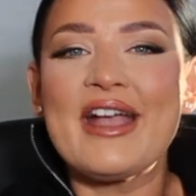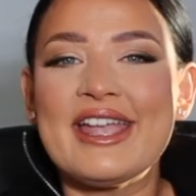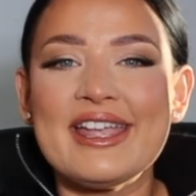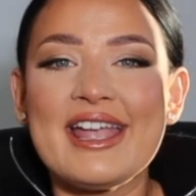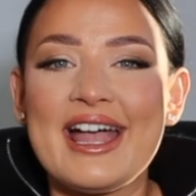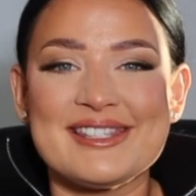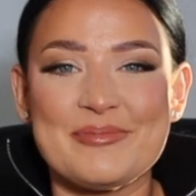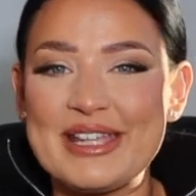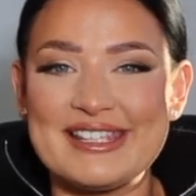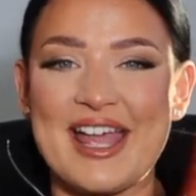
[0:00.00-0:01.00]
He has
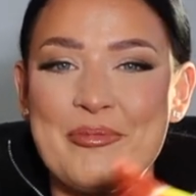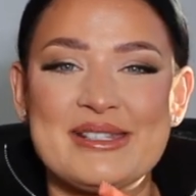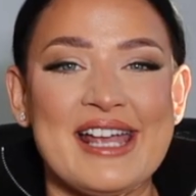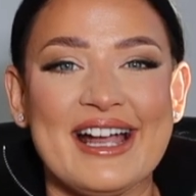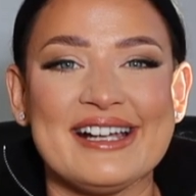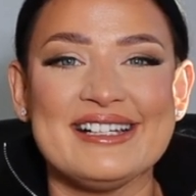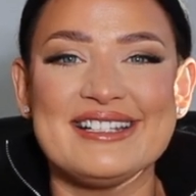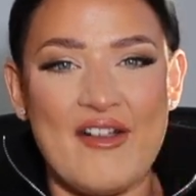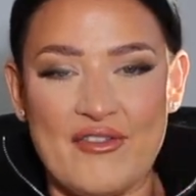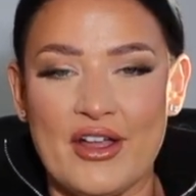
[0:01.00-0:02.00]
the biggest appetite
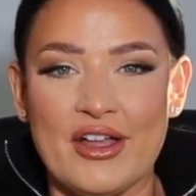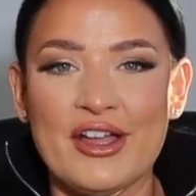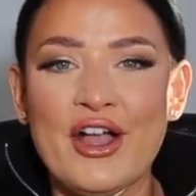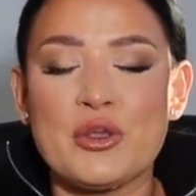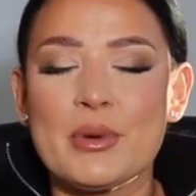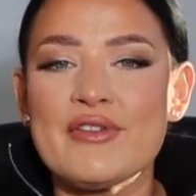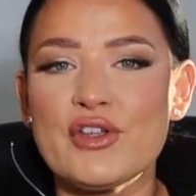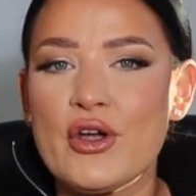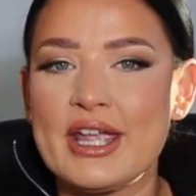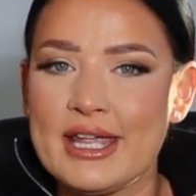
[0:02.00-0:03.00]
ever. So whenever
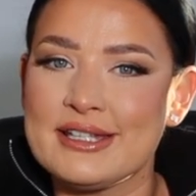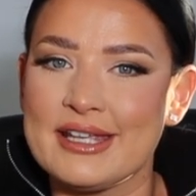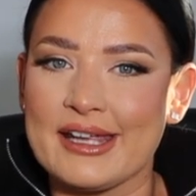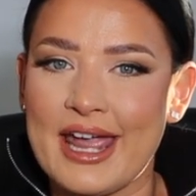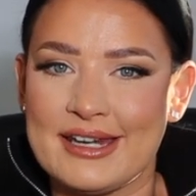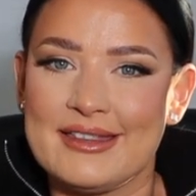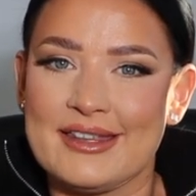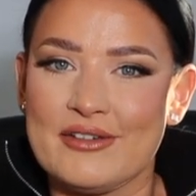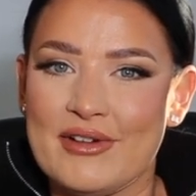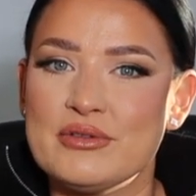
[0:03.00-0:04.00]
you're eating
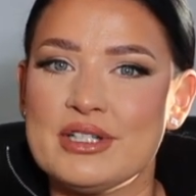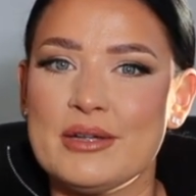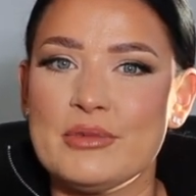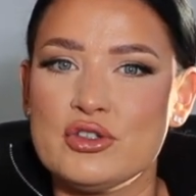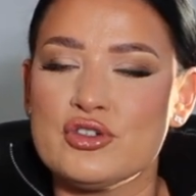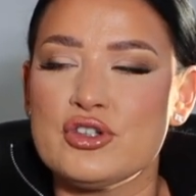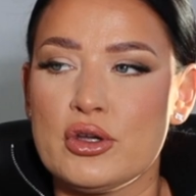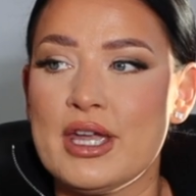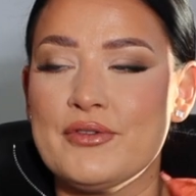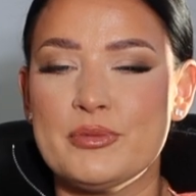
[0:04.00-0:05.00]
anything around him, you just know
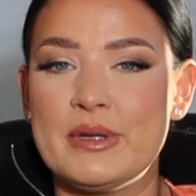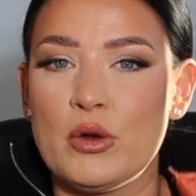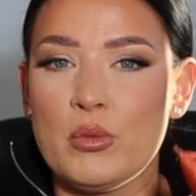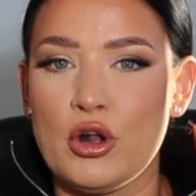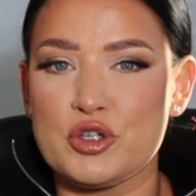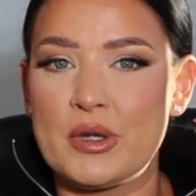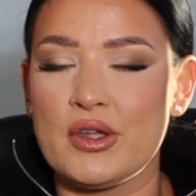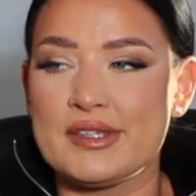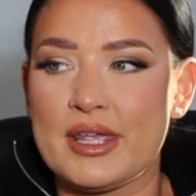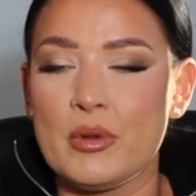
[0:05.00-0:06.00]
you have to be on watch
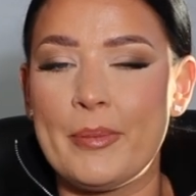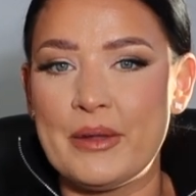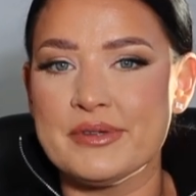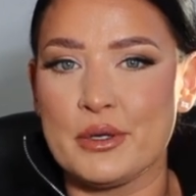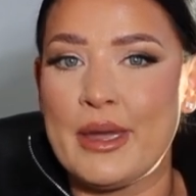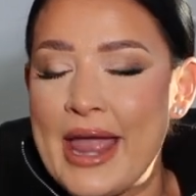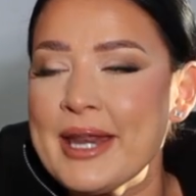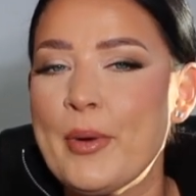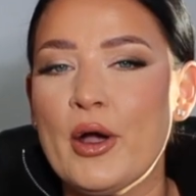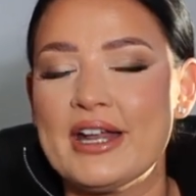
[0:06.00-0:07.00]
because he will pounce at you at
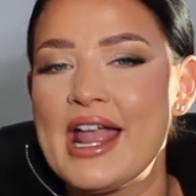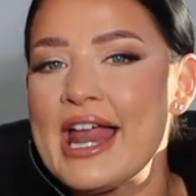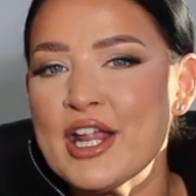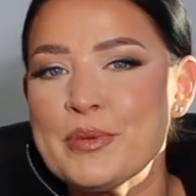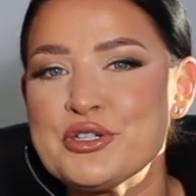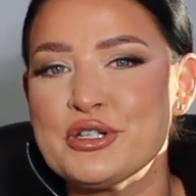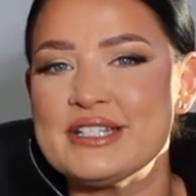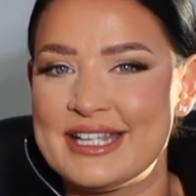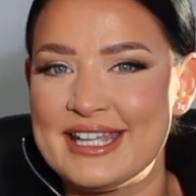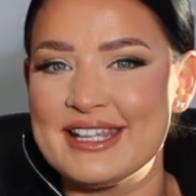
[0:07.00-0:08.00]
any point, any
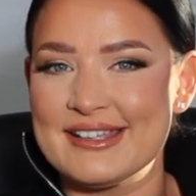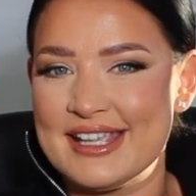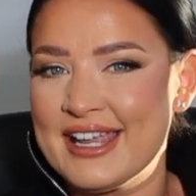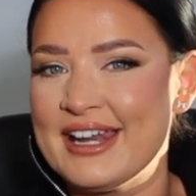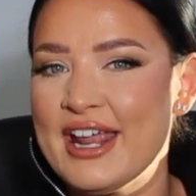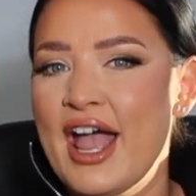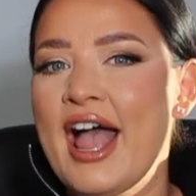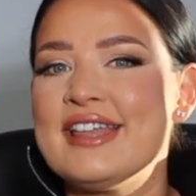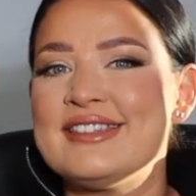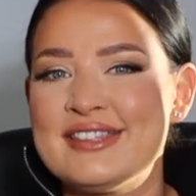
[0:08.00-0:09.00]
opportunity he thinks he can
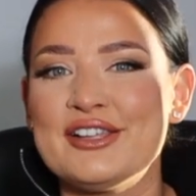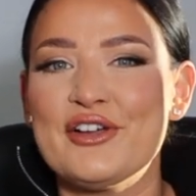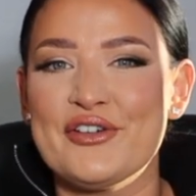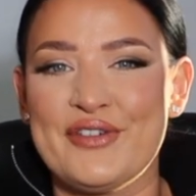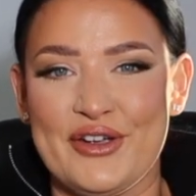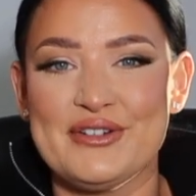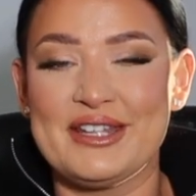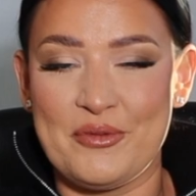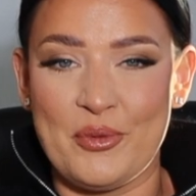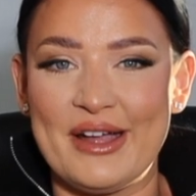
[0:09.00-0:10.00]
steal your food,
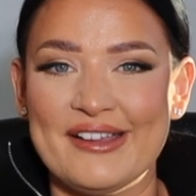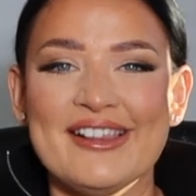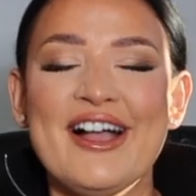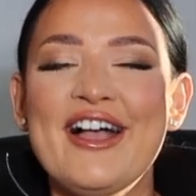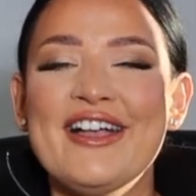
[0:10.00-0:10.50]
he will.